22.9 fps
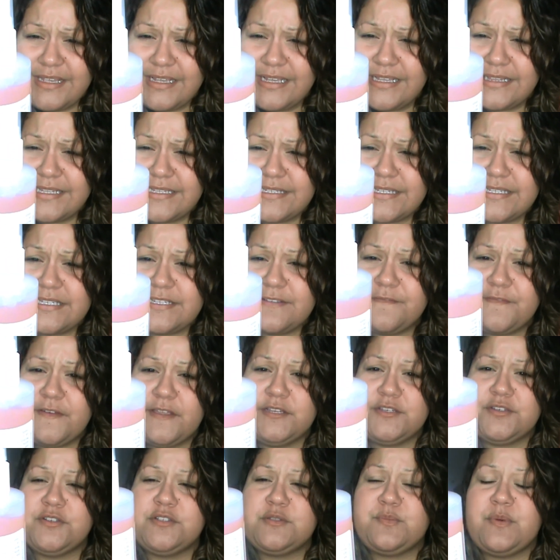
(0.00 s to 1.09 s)
And this is a
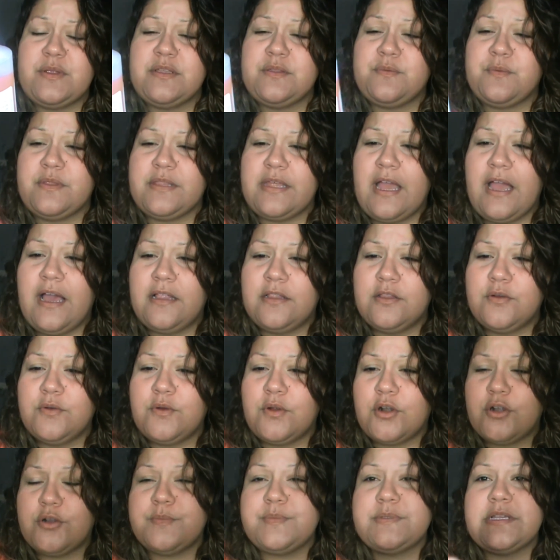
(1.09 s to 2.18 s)
facial spray with aloe,
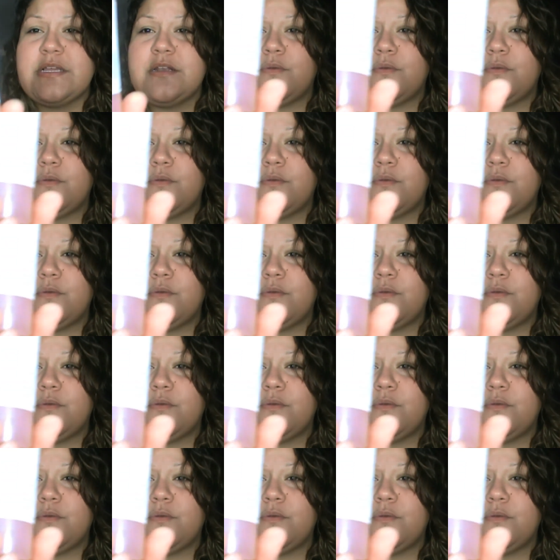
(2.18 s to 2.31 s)
herbs,